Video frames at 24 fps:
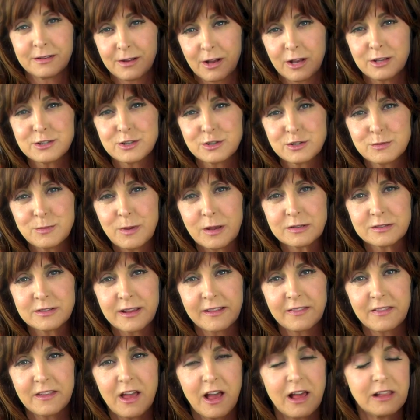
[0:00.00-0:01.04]
also smells
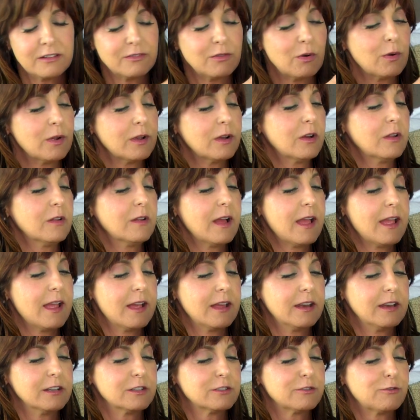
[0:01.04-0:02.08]
like the olive oil,
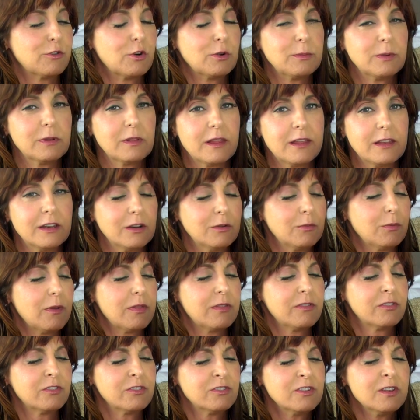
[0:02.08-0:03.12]
and it's formulated
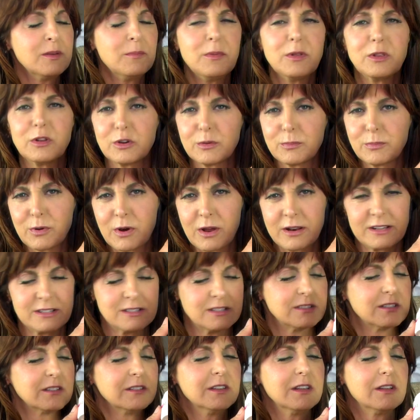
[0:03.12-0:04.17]
with similar
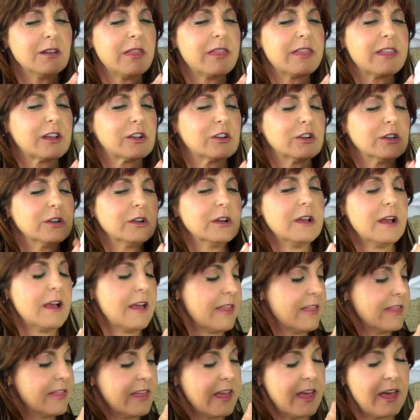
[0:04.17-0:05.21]
products. It's a little thicker
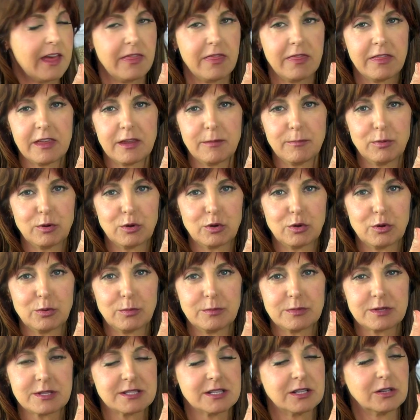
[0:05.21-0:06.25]
than the
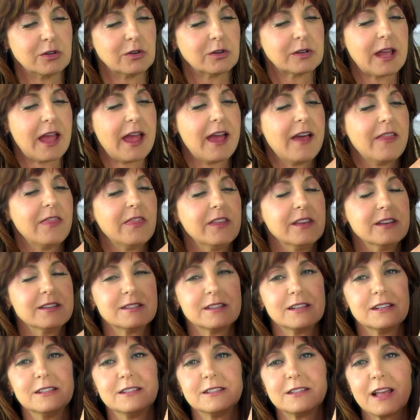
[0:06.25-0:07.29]
Boom Silk, and
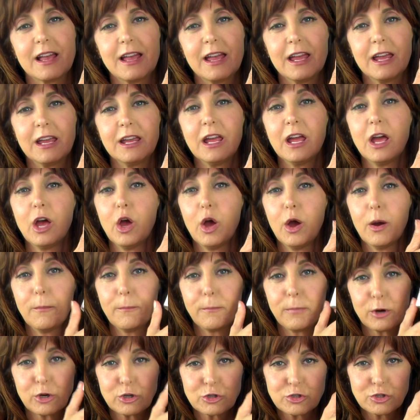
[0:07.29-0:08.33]
this is a
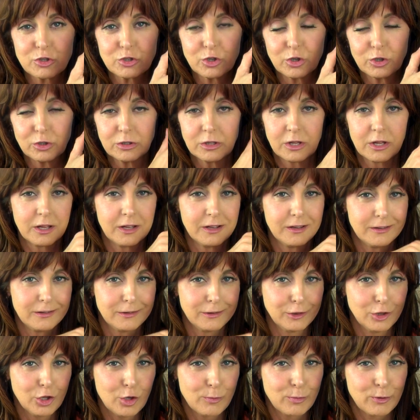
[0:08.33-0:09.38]
personal
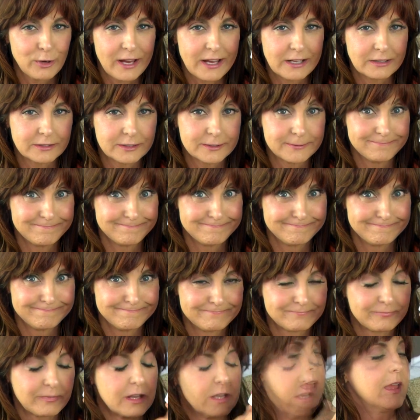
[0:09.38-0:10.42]
lubricant.
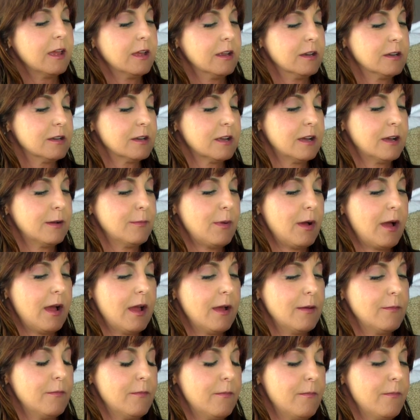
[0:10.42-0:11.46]
And
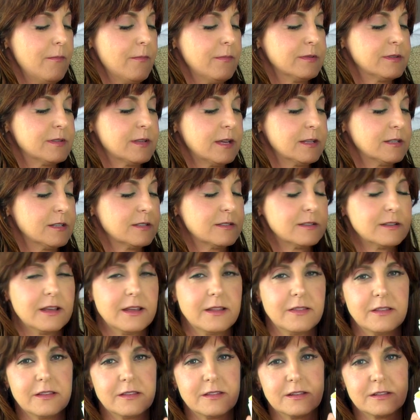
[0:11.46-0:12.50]
I'm sad to
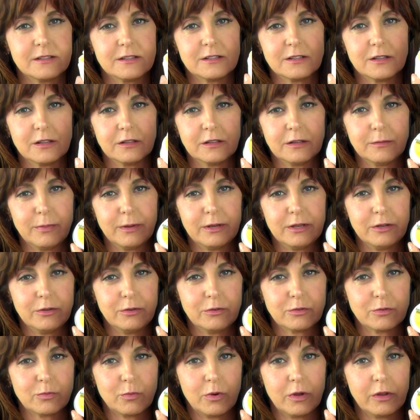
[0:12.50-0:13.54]
say that this has only been
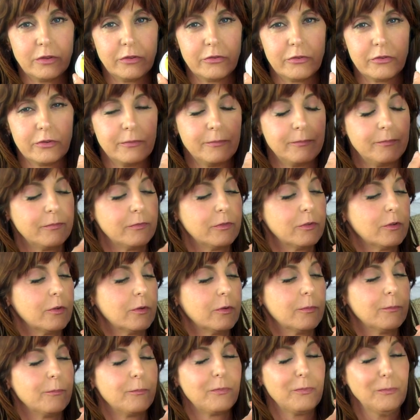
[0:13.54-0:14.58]
used once.
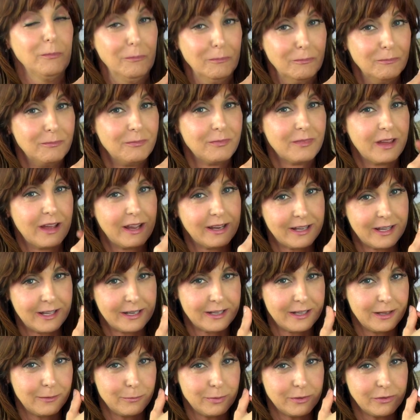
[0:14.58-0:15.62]
So I gotta get